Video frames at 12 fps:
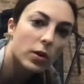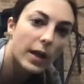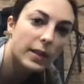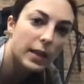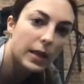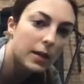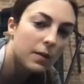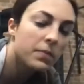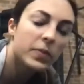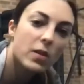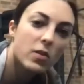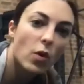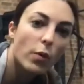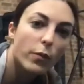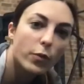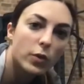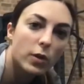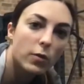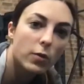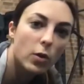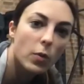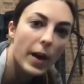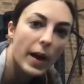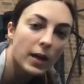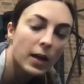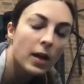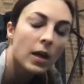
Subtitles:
any discomfort in your back.